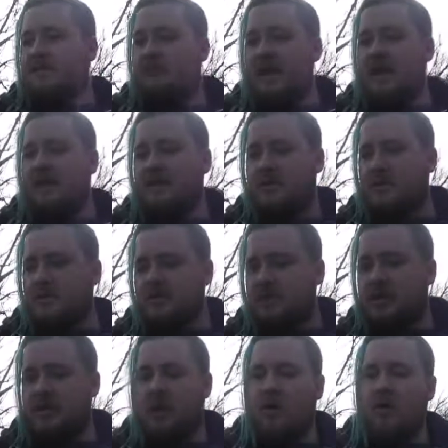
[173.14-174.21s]
Master
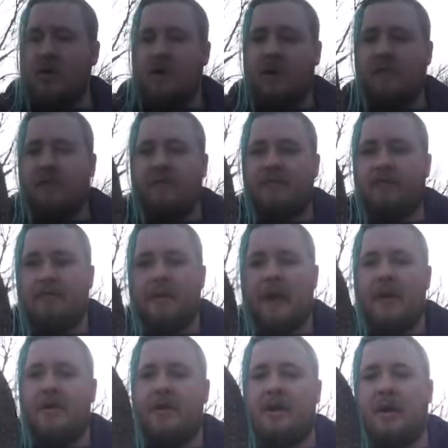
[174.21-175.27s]
Skull Knife
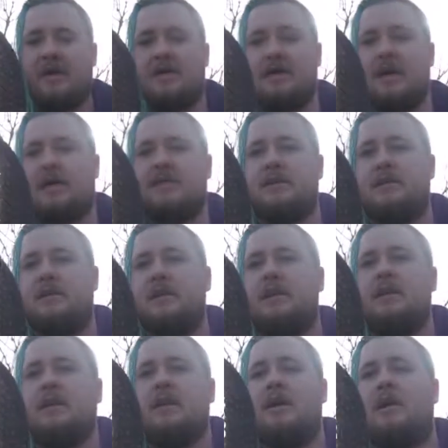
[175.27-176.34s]
bottle cut test.
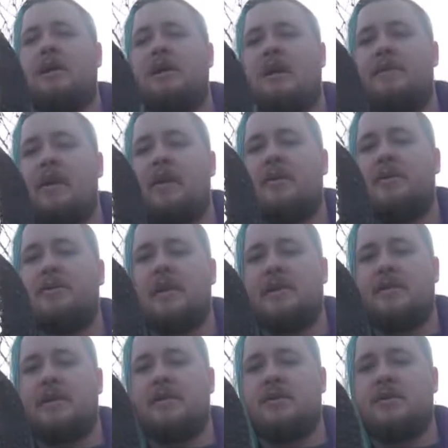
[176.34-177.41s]
I'm not going to
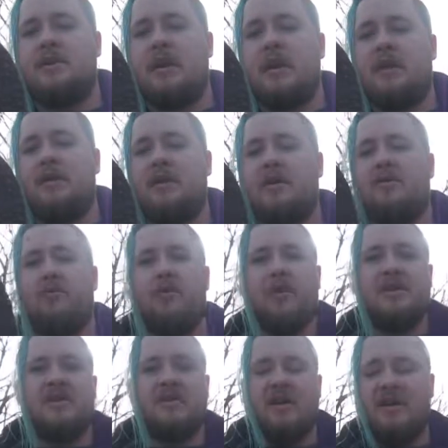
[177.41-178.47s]
test this on any like
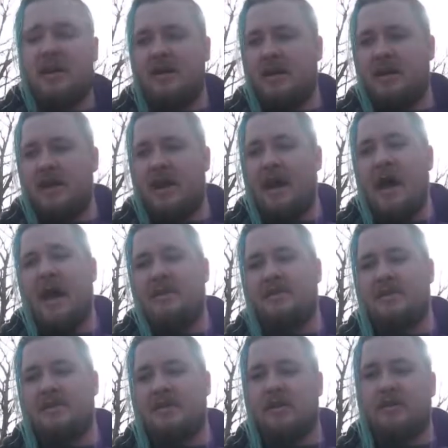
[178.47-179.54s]
woods or anything like that,
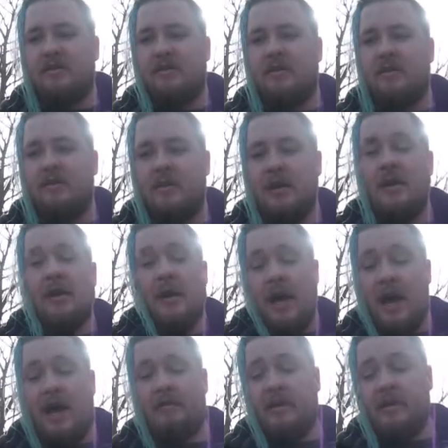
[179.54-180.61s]
obviously, for
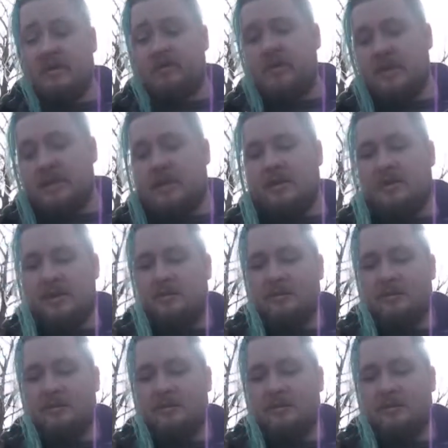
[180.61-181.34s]
obvious reasons, is